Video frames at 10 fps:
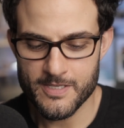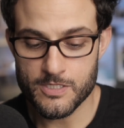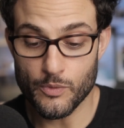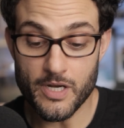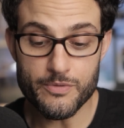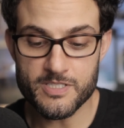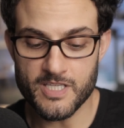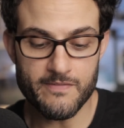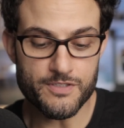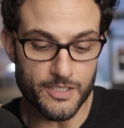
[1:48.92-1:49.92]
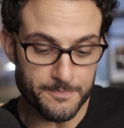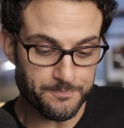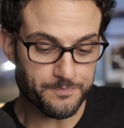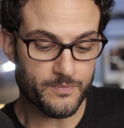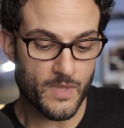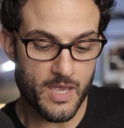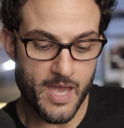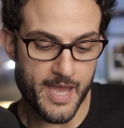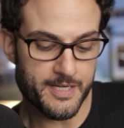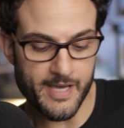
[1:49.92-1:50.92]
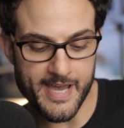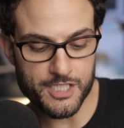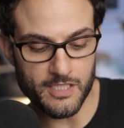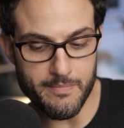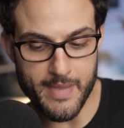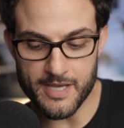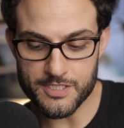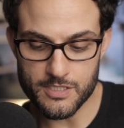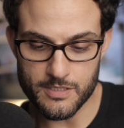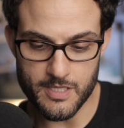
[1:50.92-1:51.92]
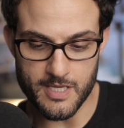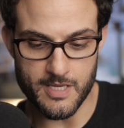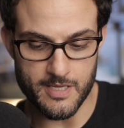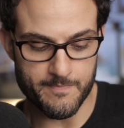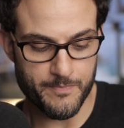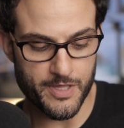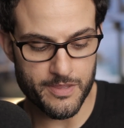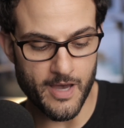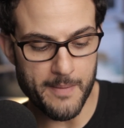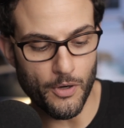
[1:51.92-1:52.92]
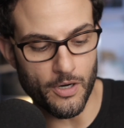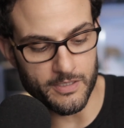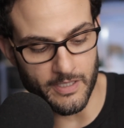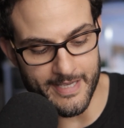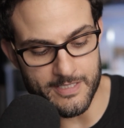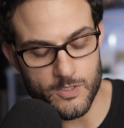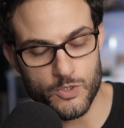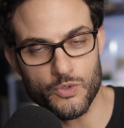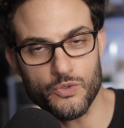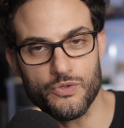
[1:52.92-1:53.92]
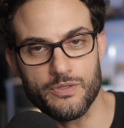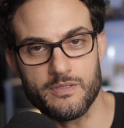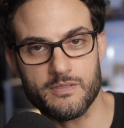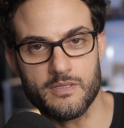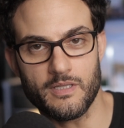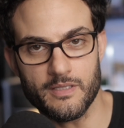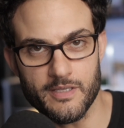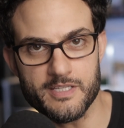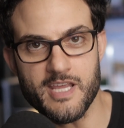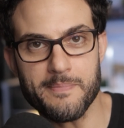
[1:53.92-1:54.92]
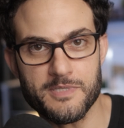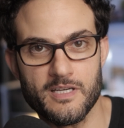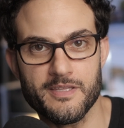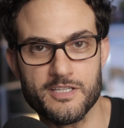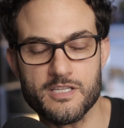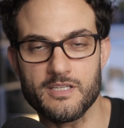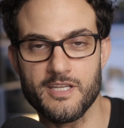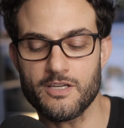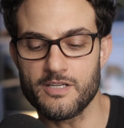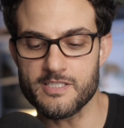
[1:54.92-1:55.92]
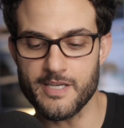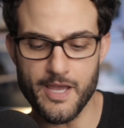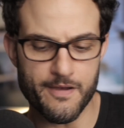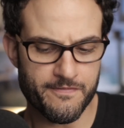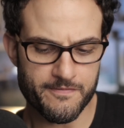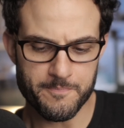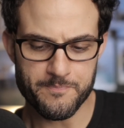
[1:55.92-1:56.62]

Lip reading: So when I received it, and I actually mounted the Autofocus lens to the adapter and then to the Nikon ZF,